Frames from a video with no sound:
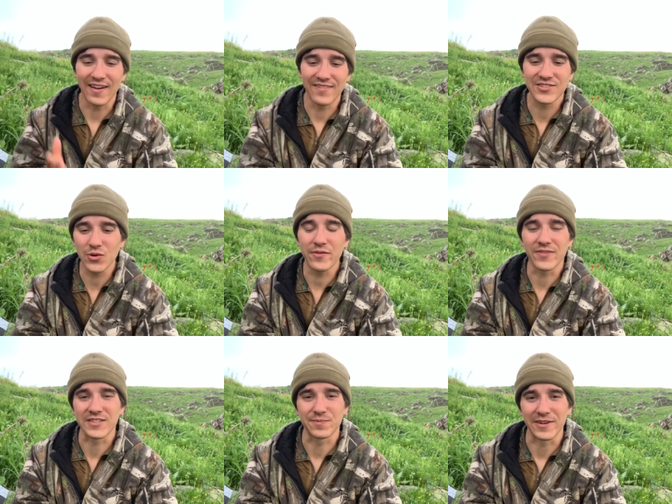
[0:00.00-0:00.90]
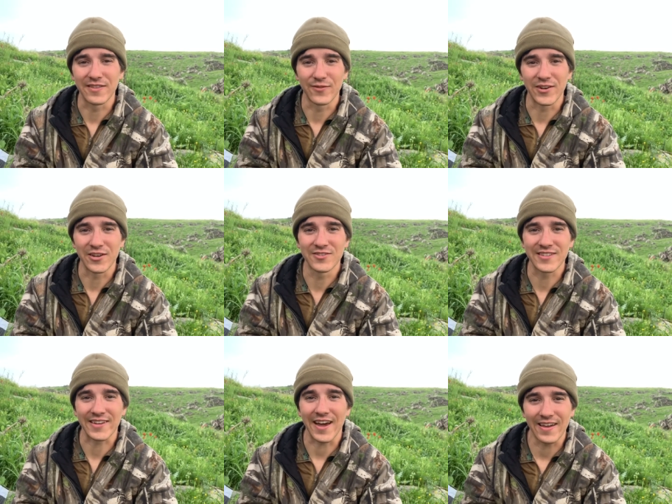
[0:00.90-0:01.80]
I, I'm sort of explaining the
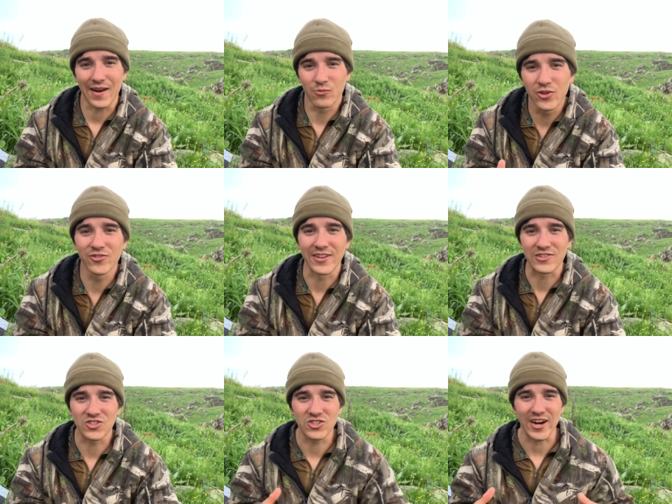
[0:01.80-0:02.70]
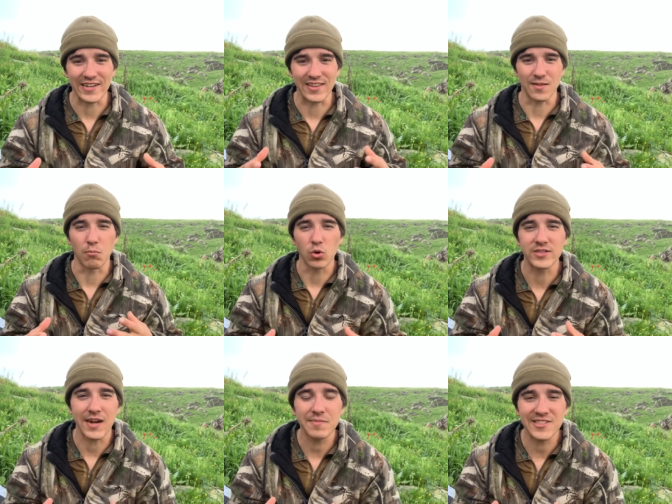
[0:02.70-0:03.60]
videos. Like, I, I really like just try and get the
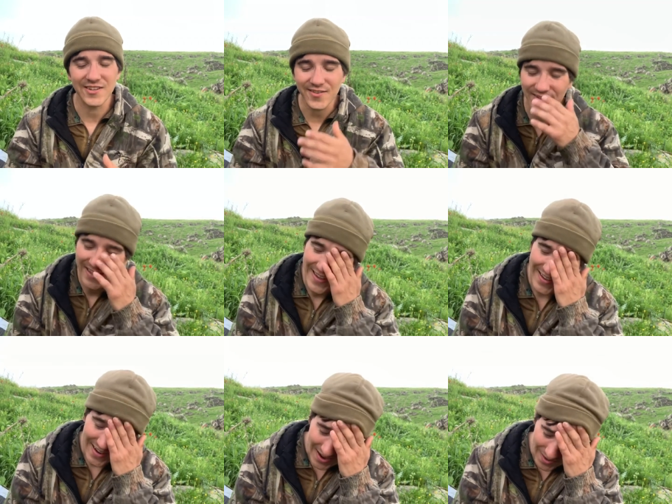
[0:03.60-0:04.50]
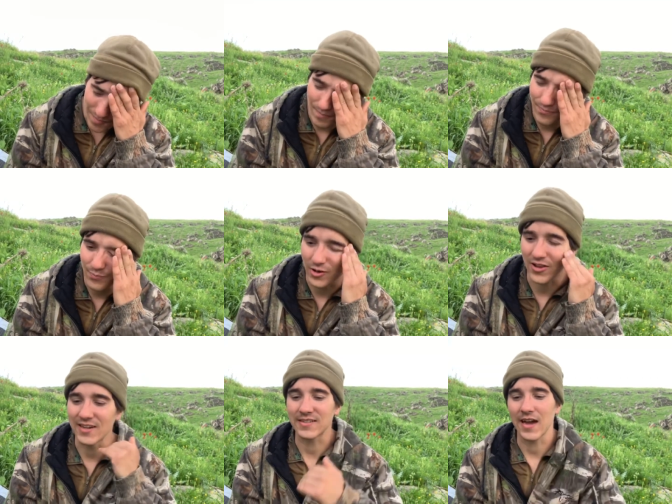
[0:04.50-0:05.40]
most out of myself. Um, but a
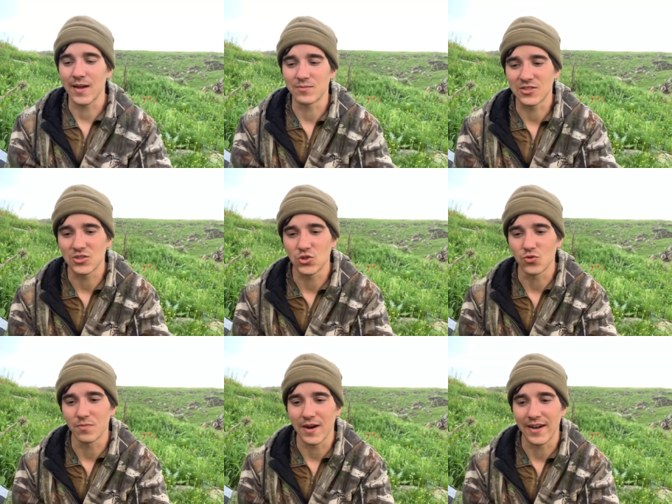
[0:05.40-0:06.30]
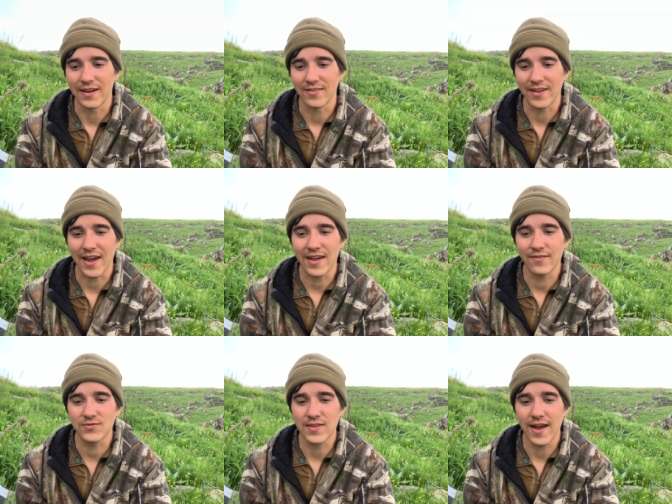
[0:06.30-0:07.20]
lot of times, to my like, I
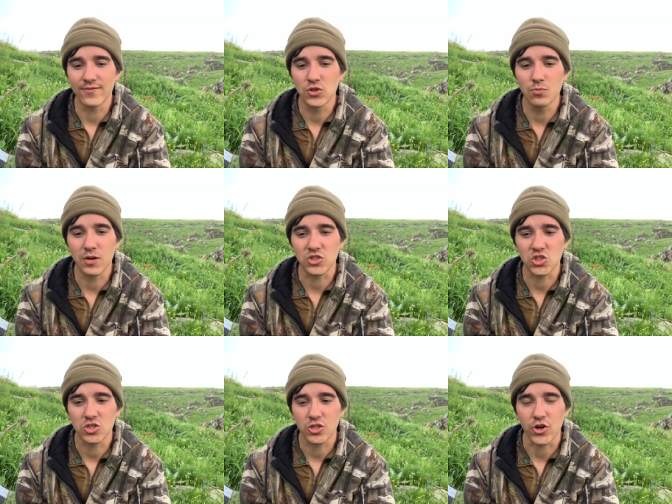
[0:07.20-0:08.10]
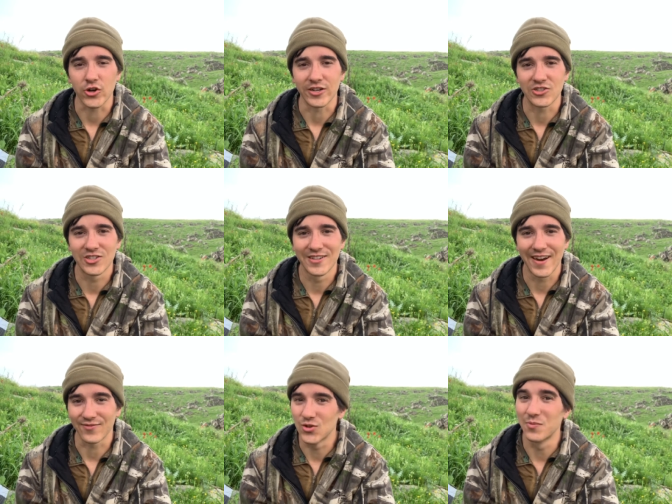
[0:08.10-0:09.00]
have I have too much courage.
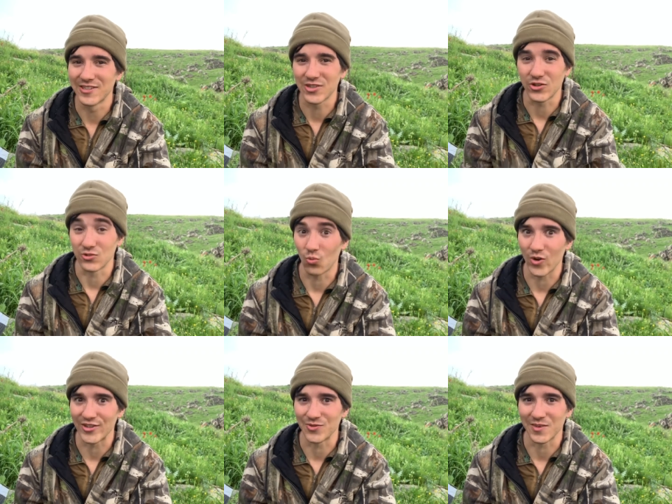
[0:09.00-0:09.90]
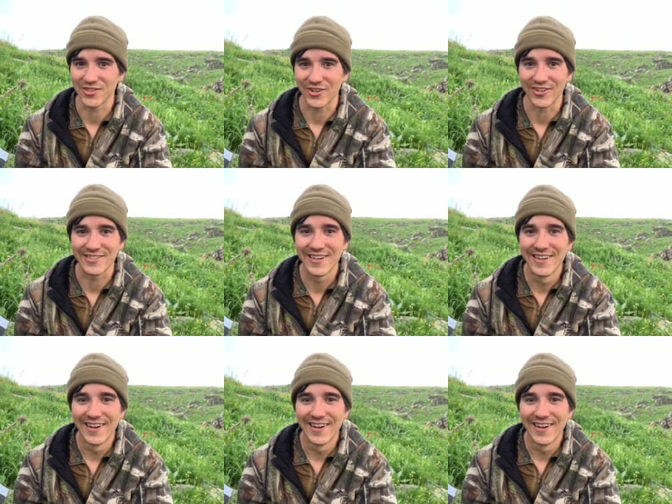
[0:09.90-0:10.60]
I have too much courage, way too much courage.